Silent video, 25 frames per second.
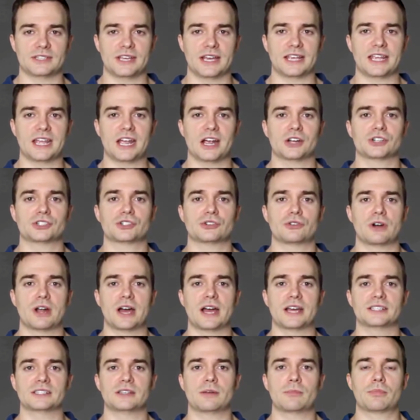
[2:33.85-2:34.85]
that
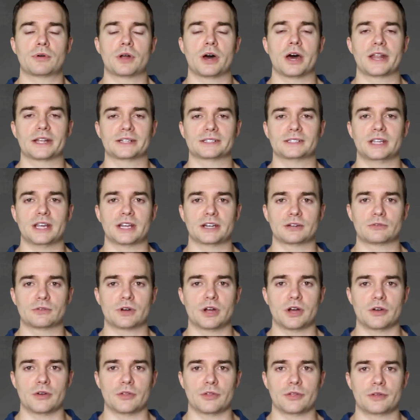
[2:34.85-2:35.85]
characterize product-led
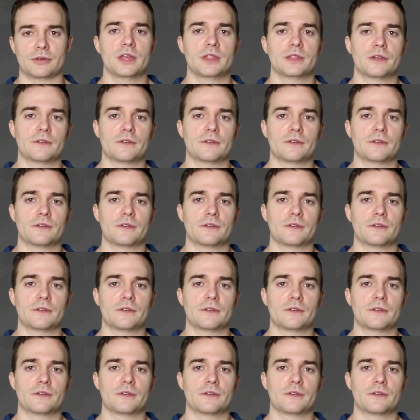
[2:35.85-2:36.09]
growth.